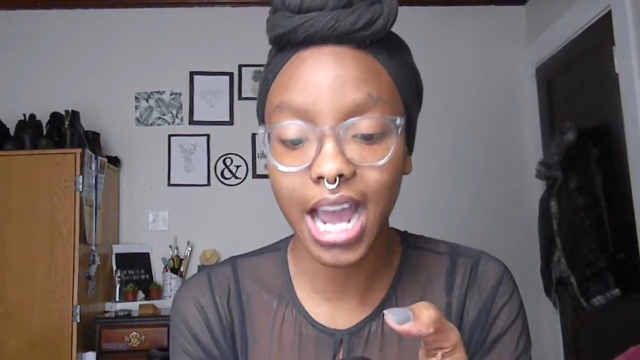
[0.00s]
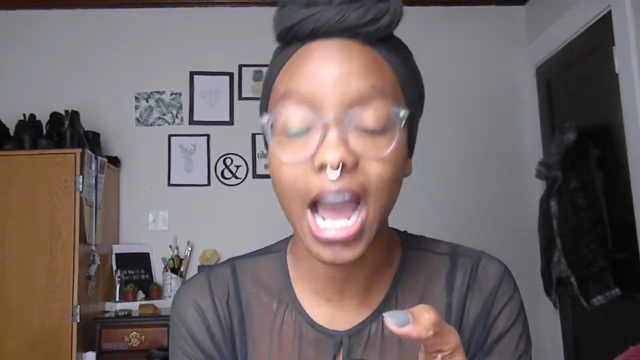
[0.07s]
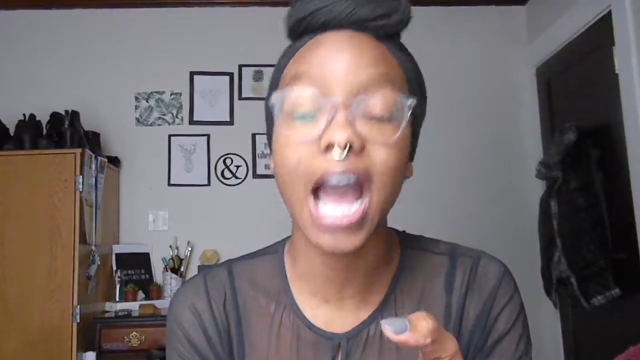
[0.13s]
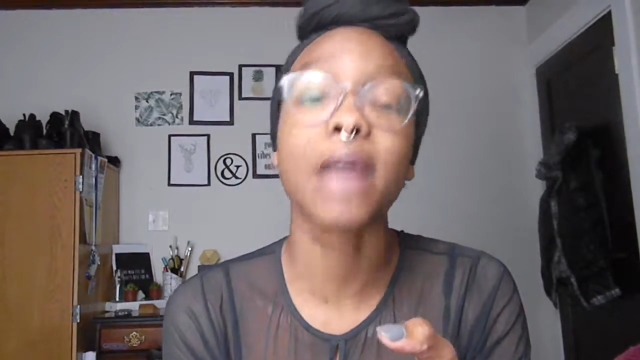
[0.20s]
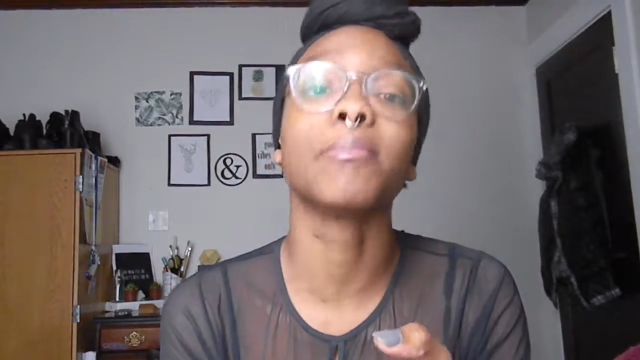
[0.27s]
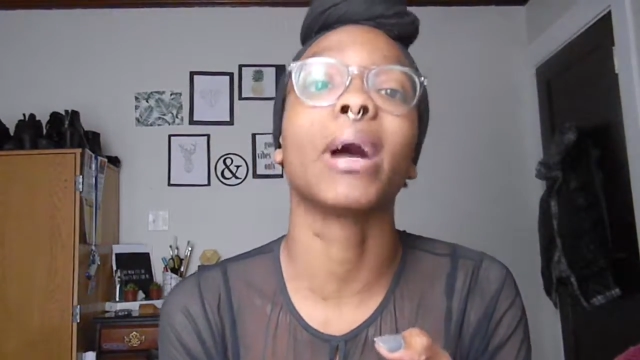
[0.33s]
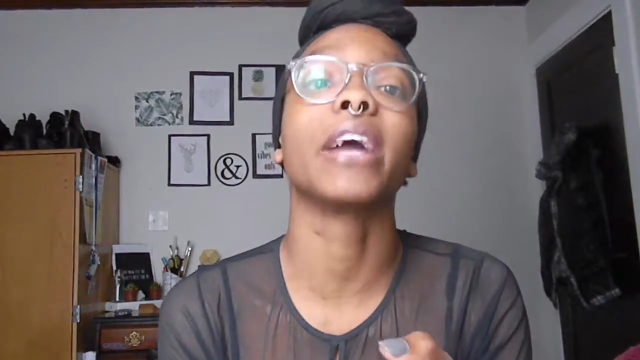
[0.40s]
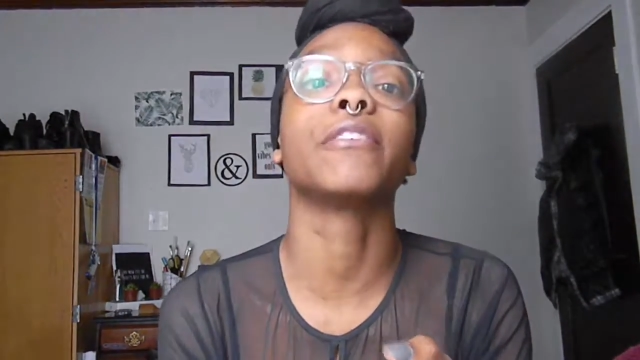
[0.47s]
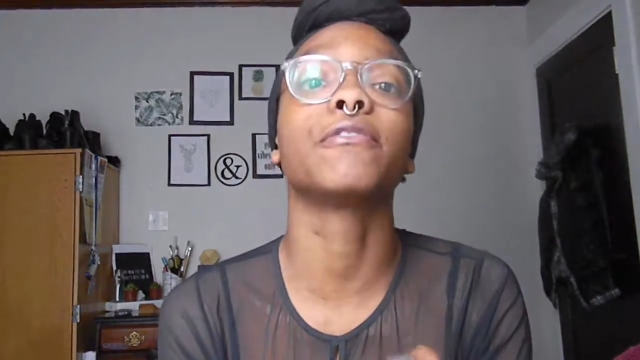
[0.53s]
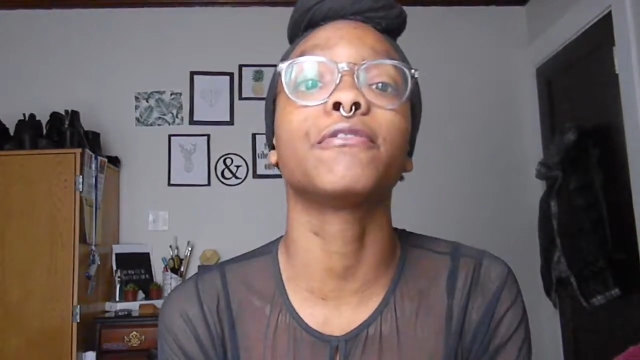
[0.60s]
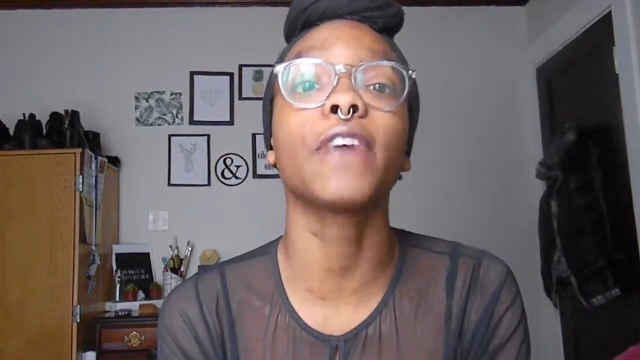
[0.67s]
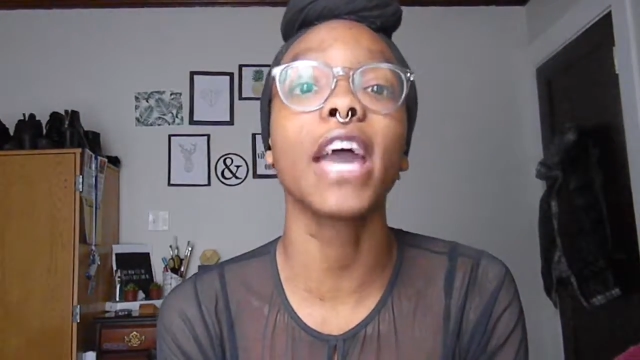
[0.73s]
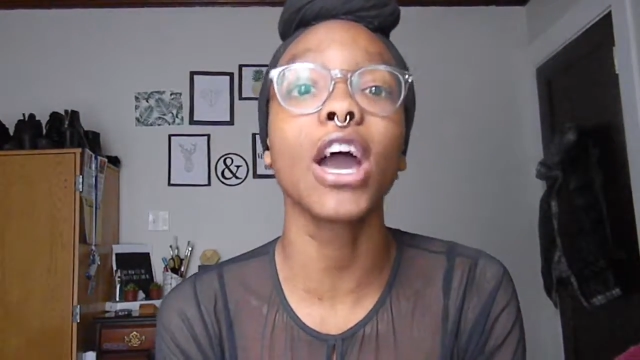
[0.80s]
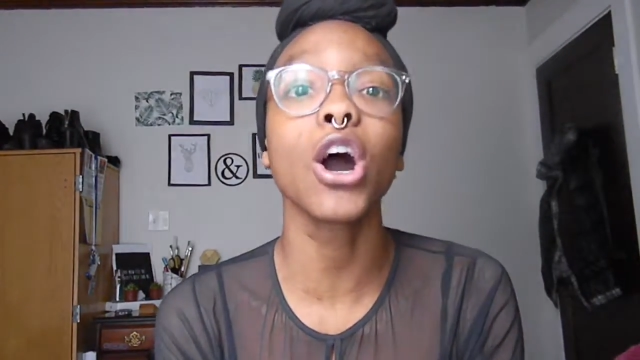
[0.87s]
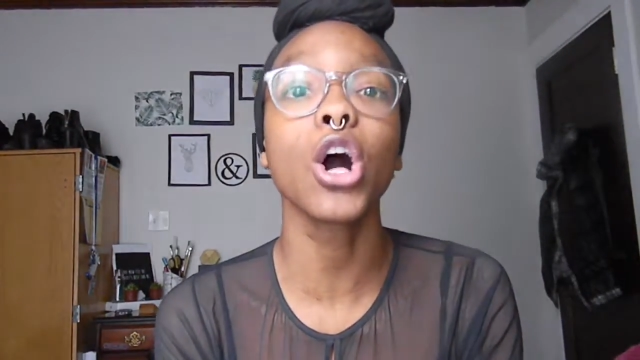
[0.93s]
I might
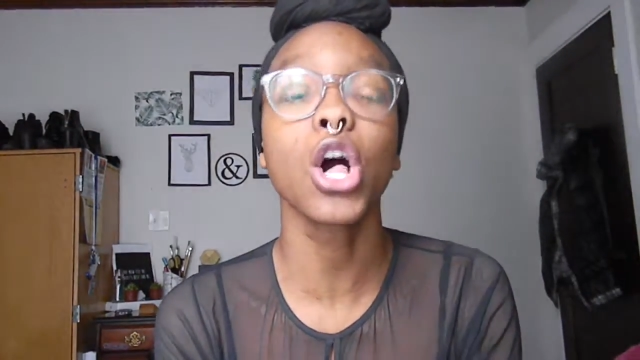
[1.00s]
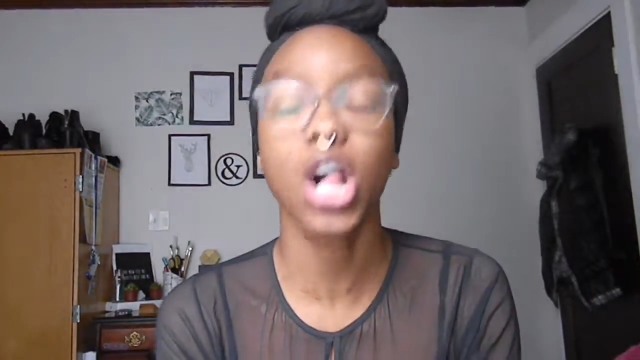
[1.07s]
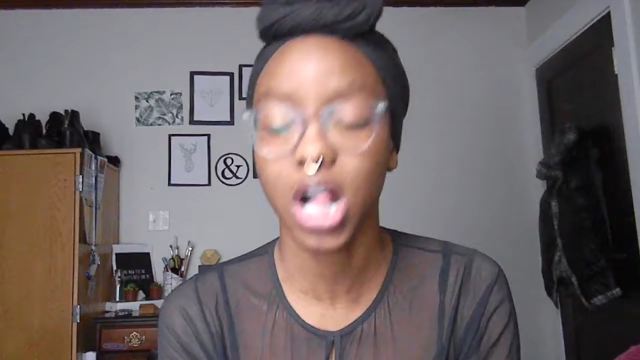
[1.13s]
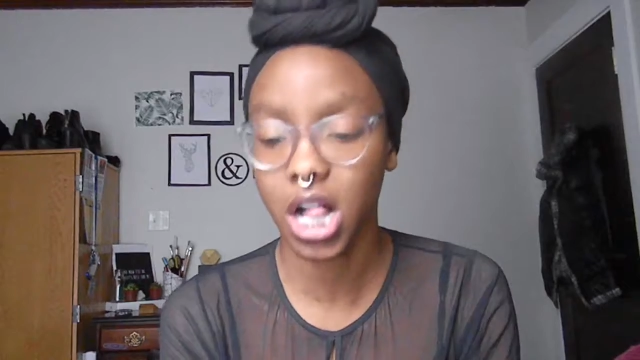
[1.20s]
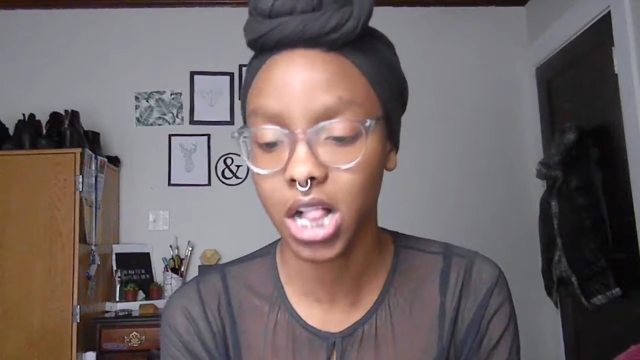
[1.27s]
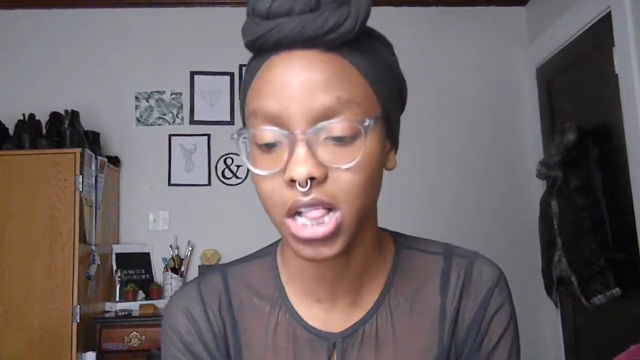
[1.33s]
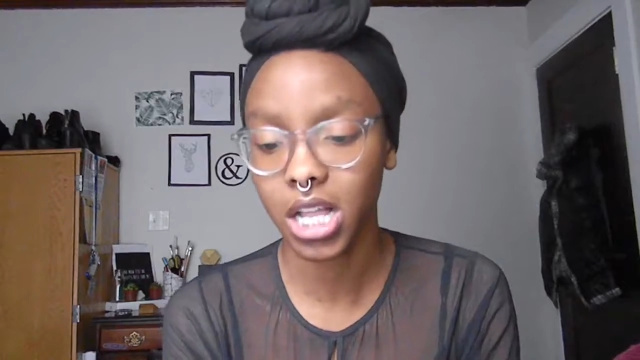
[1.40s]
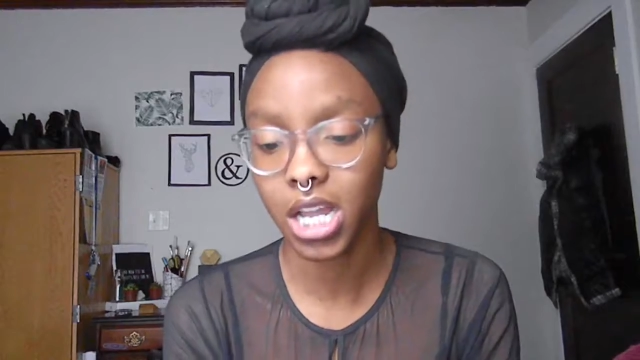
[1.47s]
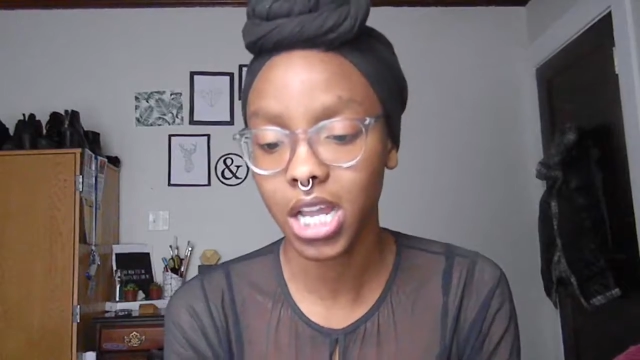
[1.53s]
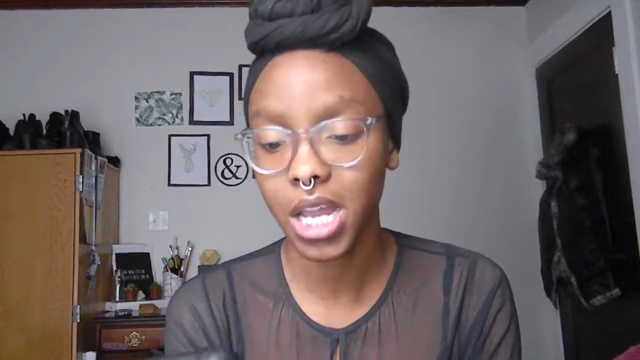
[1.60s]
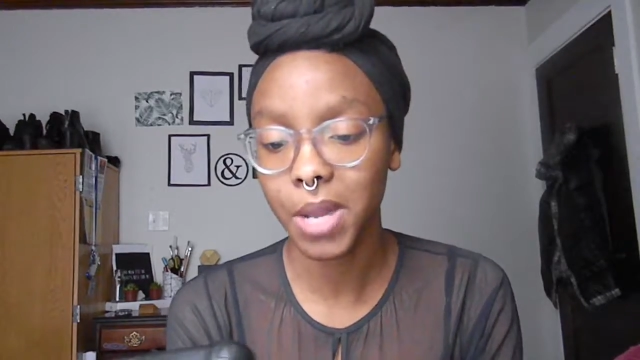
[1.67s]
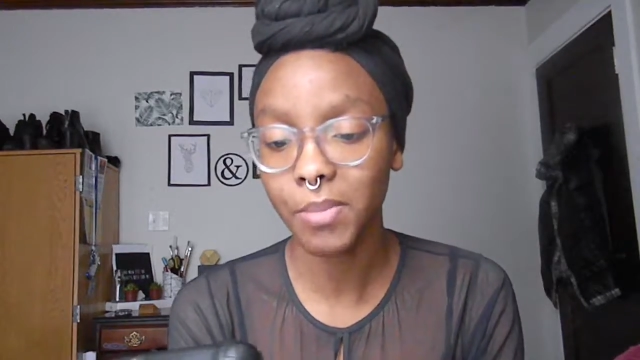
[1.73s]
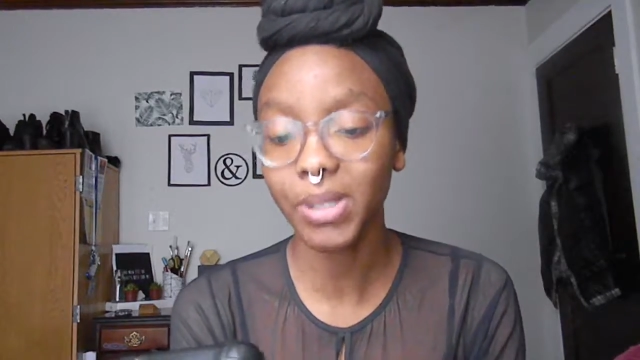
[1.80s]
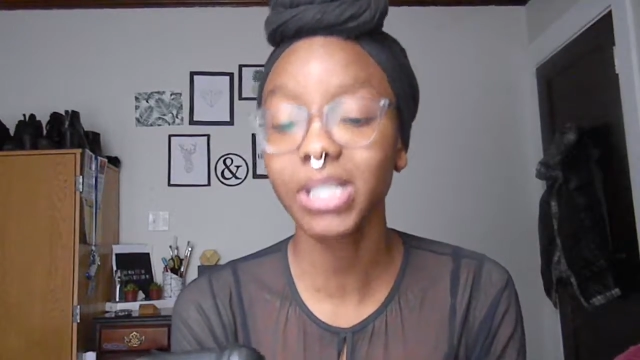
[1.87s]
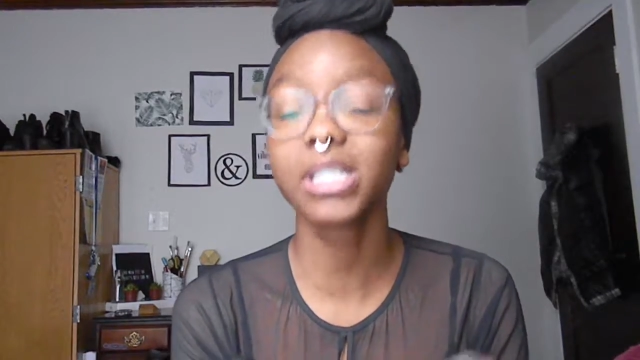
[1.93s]
fail,
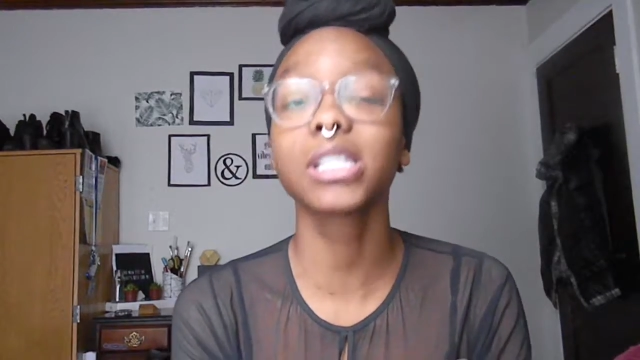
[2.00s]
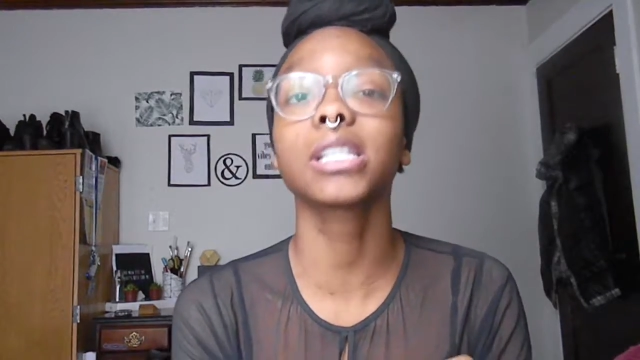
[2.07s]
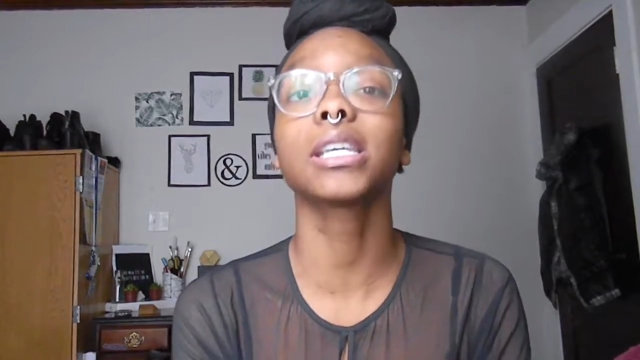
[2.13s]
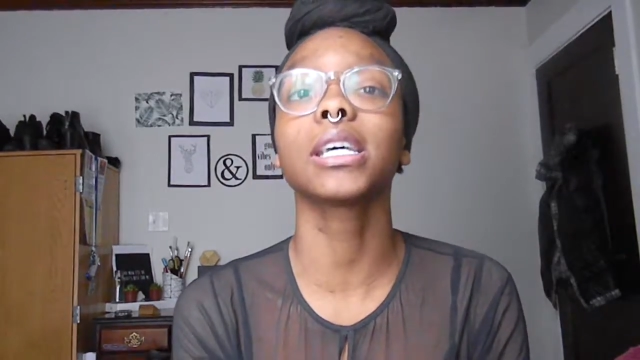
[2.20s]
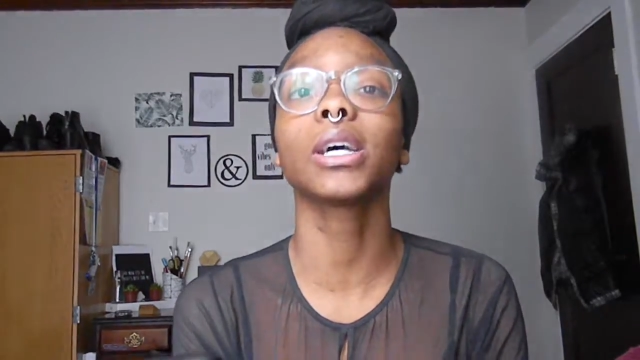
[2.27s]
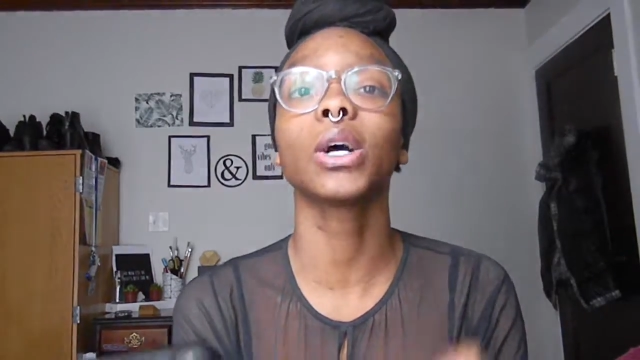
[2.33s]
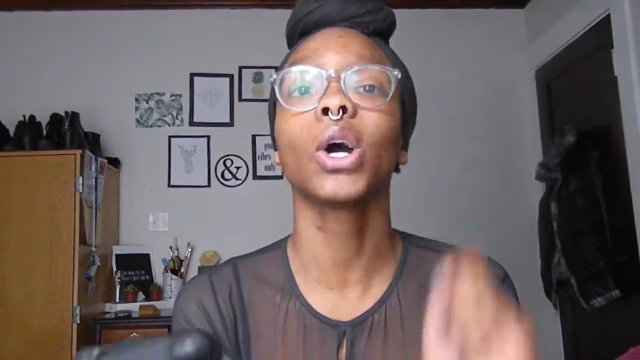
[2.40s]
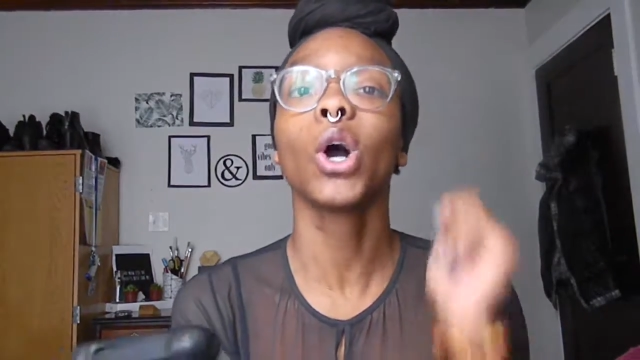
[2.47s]
but